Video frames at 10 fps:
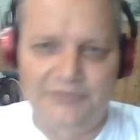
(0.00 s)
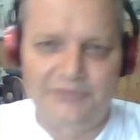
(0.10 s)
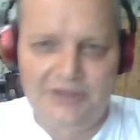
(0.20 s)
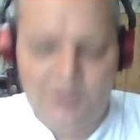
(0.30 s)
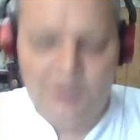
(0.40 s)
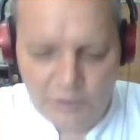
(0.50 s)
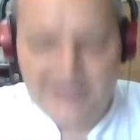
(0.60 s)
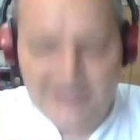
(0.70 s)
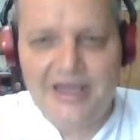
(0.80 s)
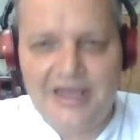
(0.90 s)
mm
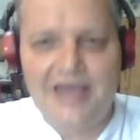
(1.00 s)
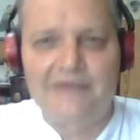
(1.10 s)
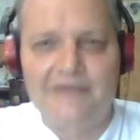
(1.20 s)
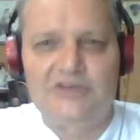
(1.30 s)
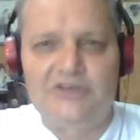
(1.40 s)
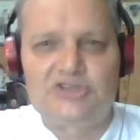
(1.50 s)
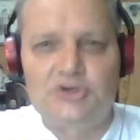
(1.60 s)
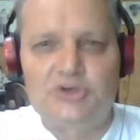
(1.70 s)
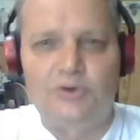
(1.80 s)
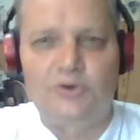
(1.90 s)
We have
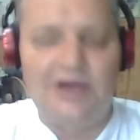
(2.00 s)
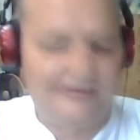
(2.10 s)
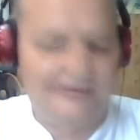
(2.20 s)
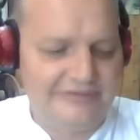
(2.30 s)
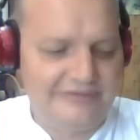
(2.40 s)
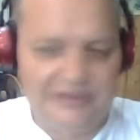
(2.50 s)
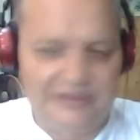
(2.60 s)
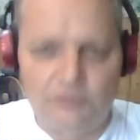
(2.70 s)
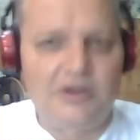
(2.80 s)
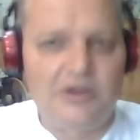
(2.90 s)
eternal life
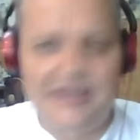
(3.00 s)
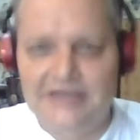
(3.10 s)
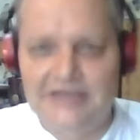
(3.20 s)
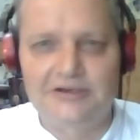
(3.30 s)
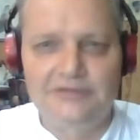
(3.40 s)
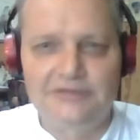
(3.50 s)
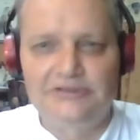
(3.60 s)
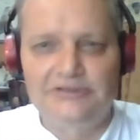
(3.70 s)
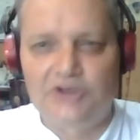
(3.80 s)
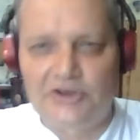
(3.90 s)
right here.
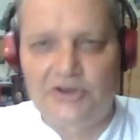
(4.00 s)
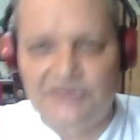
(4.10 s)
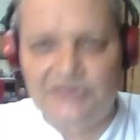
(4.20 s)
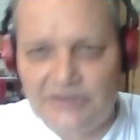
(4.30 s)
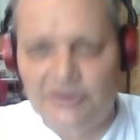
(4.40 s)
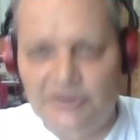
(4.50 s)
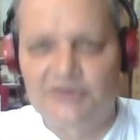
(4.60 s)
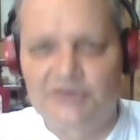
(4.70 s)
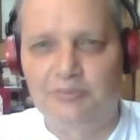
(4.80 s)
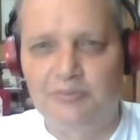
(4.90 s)
God has given us
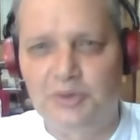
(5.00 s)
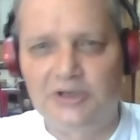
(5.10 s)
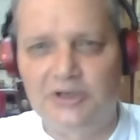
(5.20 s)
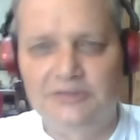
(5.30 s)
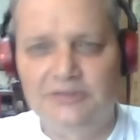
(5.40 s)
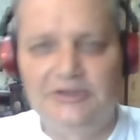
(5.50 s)
a book.